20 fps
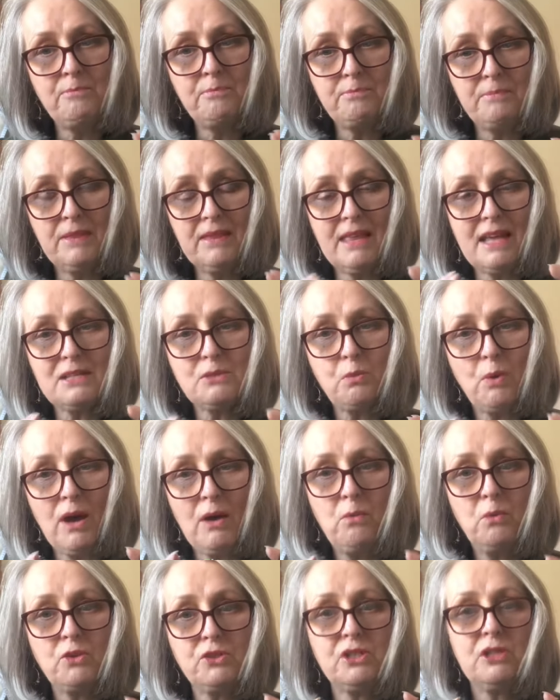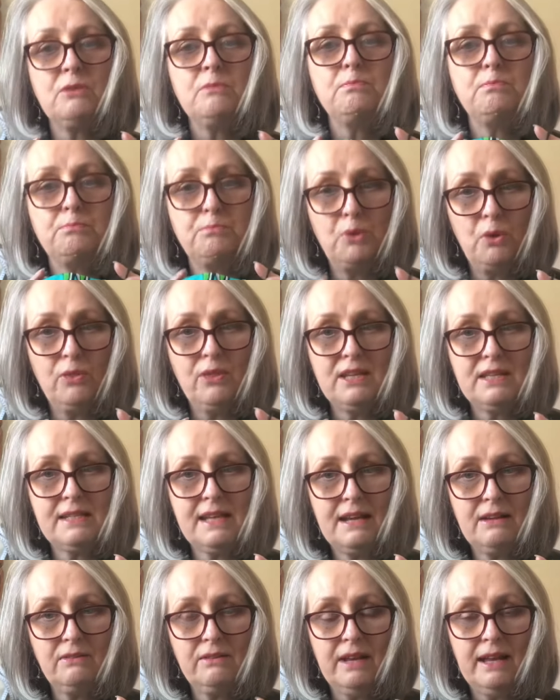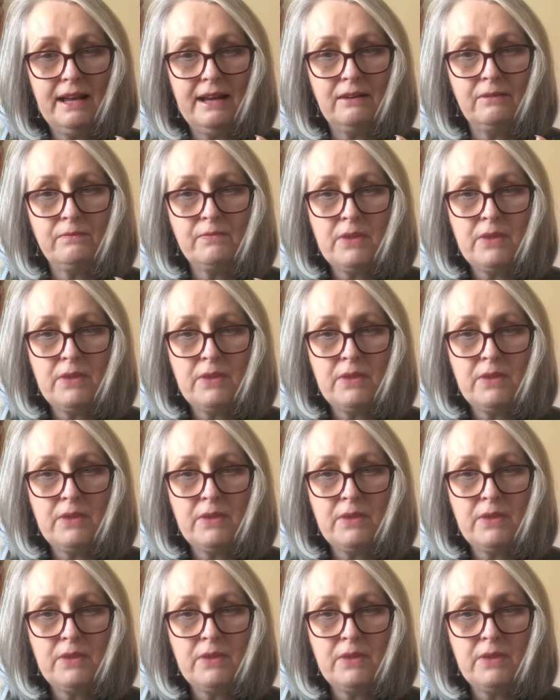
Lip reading: that's why I want to put this out now.